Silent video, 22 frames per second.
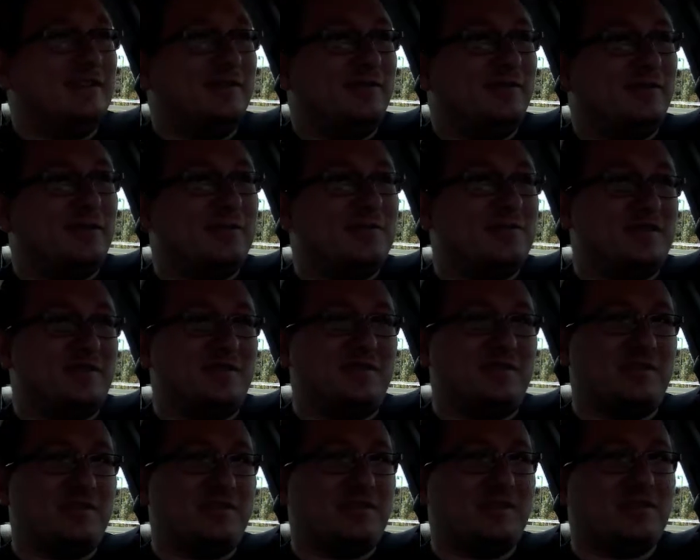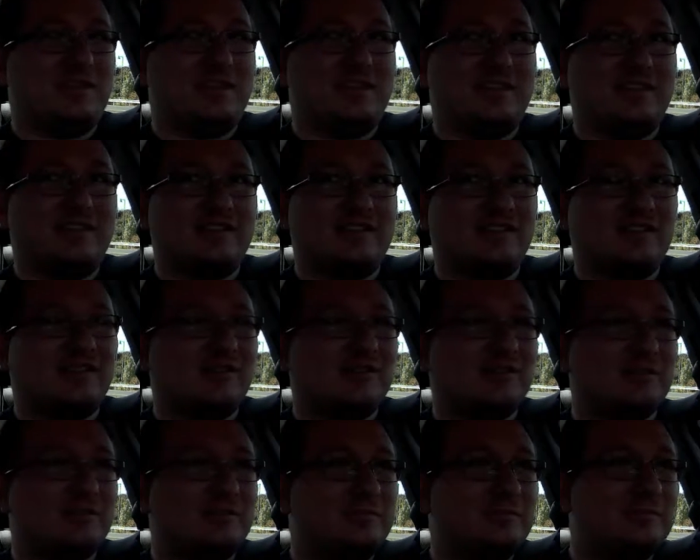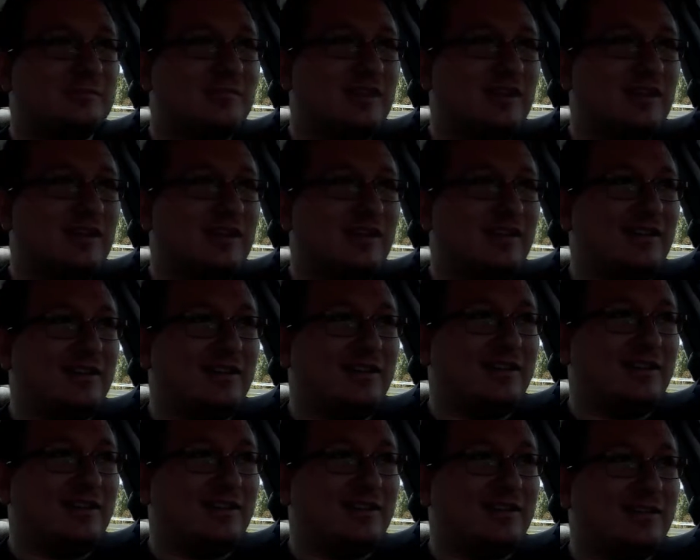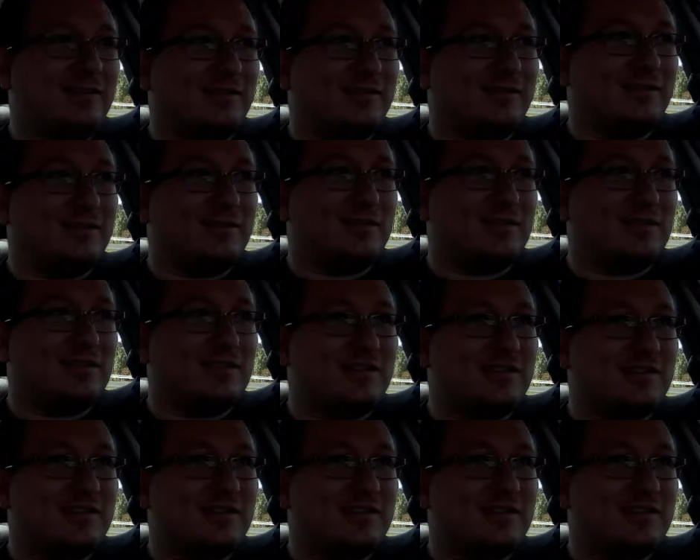formative years as they call them. And uh, for me,